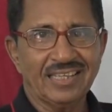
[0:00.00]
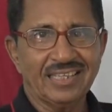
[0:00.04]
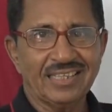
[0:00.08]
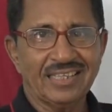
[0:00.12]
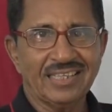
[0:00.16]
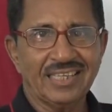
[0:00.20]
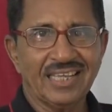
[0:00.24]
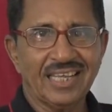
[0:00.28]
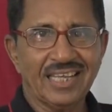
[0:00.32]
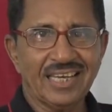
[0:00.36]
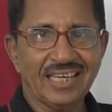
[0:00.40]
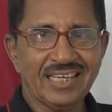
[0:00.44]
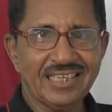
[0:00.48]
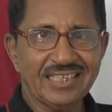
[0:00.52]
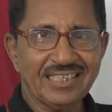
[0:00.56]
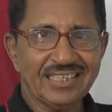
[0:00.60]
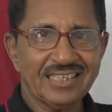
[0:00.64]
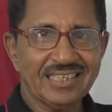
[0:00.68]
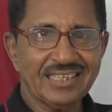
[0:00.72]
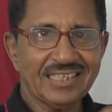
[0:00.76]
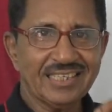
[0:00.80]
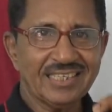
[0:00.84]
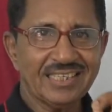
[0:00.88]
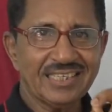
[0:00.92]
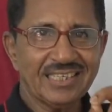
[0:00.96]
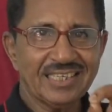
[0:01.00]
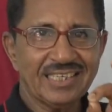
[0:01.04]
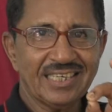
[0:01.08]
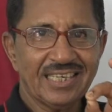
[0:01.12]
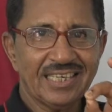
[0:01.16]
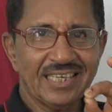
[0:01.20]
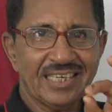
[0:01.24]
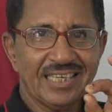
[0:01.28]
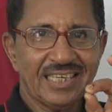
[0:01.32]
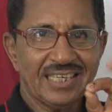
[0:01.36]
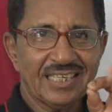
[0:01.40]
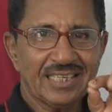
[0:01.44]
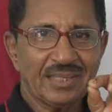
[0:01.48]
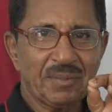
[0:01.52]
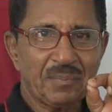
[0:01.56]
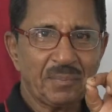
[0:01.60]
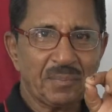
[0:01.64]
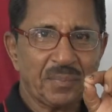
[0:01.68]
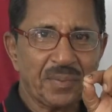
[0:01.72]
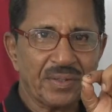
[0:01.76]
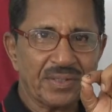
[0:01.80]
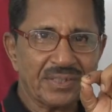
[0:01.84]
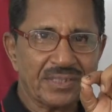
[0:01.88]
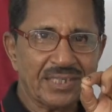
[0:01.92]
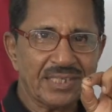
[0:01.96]
There is the
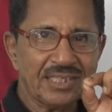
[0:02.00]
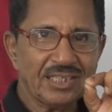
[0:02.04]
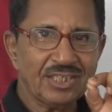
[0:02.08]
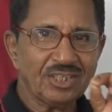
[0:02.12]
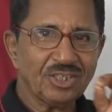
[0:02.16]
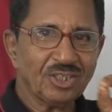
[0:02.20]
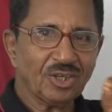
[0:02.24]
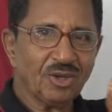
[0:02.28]
presence